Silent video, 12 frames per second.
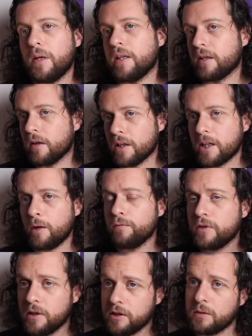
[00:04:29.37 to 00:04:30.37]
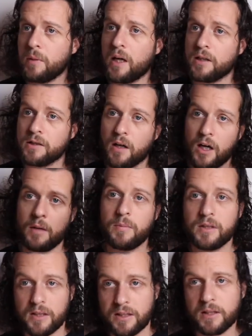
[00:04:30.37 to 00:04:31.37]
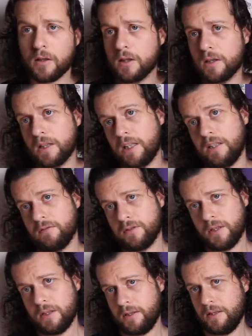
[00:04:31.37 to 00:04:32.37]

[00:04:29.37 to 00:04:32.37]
and they're going to come for this amount of time, and then they're going to leave.